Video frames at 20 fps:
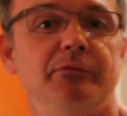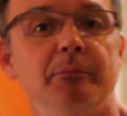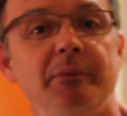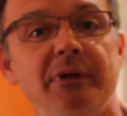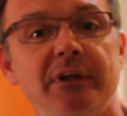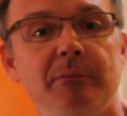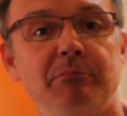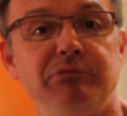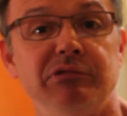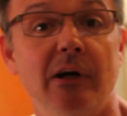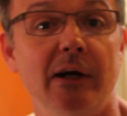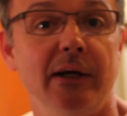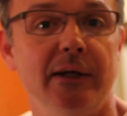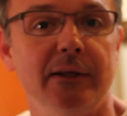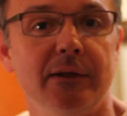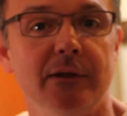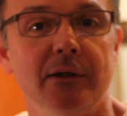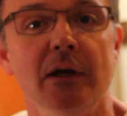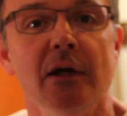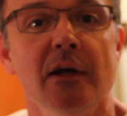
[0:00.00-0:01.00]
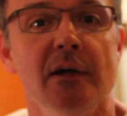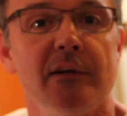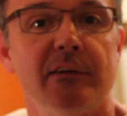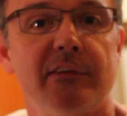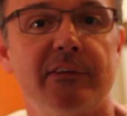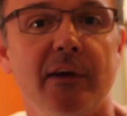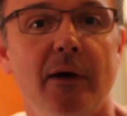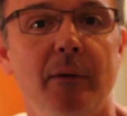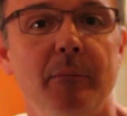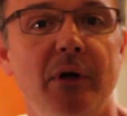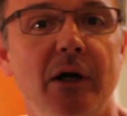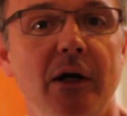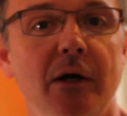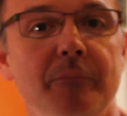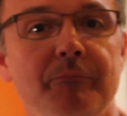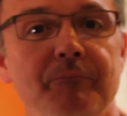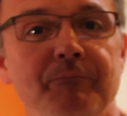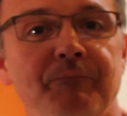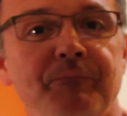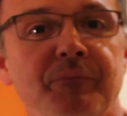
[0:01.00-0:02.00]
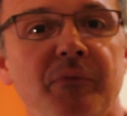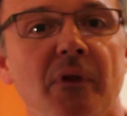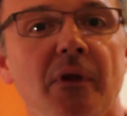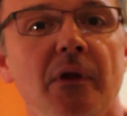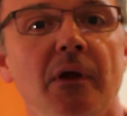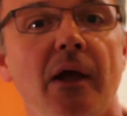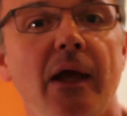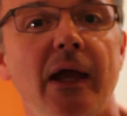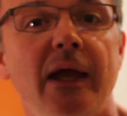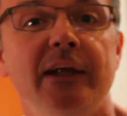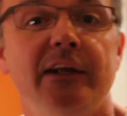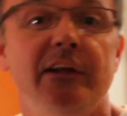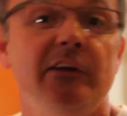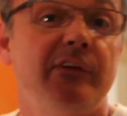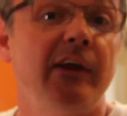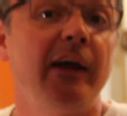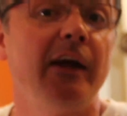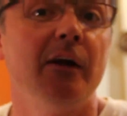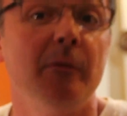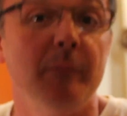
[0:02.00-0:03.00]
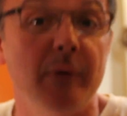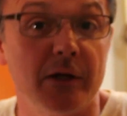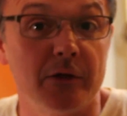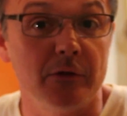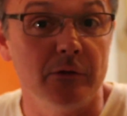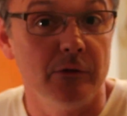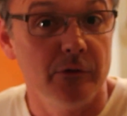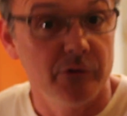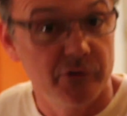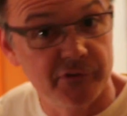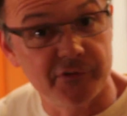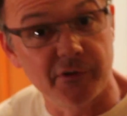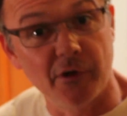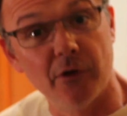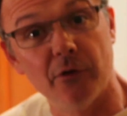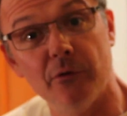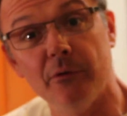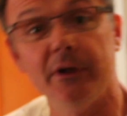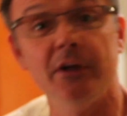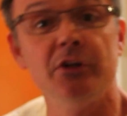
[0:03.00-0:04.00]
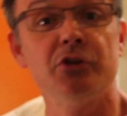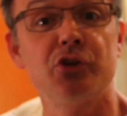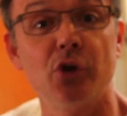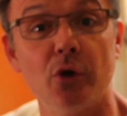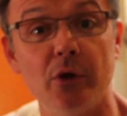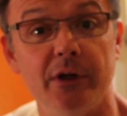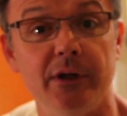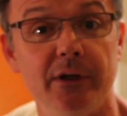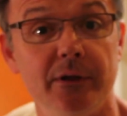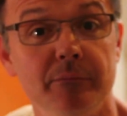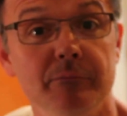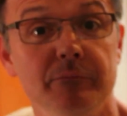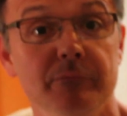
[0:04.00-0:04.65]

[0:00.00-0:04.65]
me playing some 80s hair metal. So enjoy it.